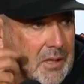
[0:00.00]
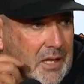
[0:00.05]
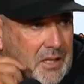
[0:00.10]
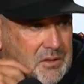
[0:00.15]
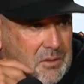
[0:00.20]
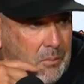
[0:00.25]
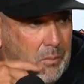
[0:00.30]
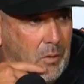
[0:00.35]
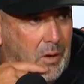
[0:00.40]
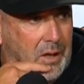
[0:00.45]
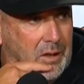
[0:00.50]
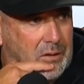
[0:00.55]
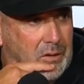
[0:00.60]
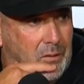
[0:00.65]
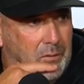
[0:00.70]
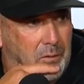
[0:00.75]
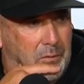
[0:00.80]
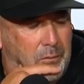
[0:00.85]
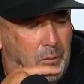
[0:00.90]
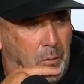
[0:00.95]
legs a break
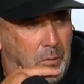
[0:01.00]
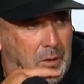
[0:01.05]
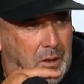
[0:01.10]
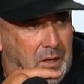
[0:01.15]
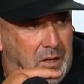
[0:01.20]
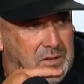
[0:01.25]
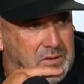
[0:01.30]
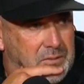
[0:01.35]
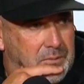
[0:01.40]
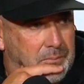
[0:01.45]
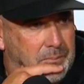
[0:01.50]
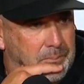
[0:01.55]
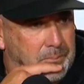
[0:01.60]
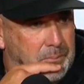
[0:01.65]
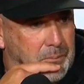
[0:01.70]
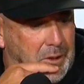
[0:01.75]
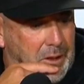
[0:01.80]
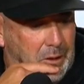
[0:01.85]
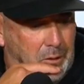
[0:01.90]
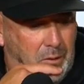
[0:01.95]
there for 4 days and
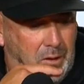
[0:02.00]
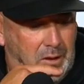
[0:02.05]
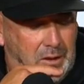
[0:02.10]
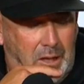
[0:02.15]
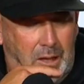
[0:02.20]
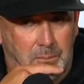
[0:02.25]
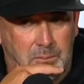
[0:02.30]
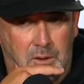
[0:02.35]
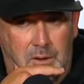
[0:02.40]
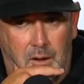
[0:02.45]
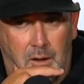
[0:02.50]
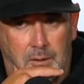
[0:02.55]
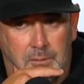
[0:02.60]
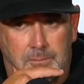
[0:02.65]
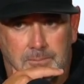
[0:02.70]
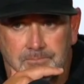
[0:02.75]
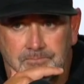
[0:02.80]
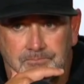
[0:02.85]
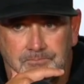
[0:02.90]
played a great game tonight.